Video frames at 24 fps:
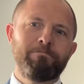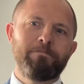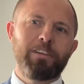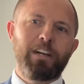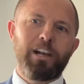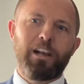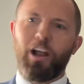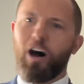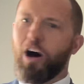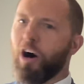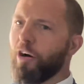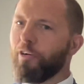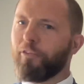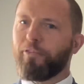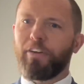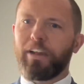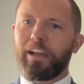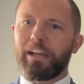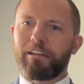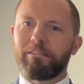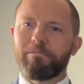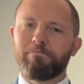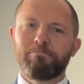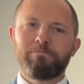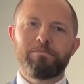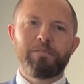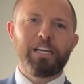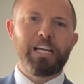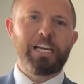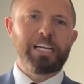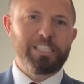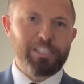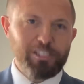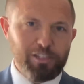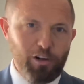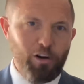Laughing
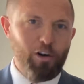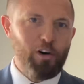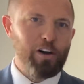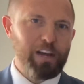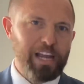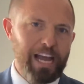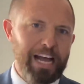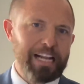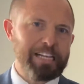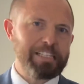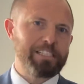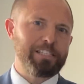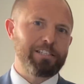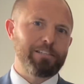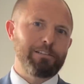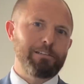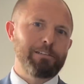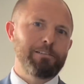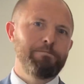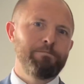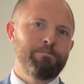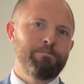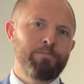is not cancelled.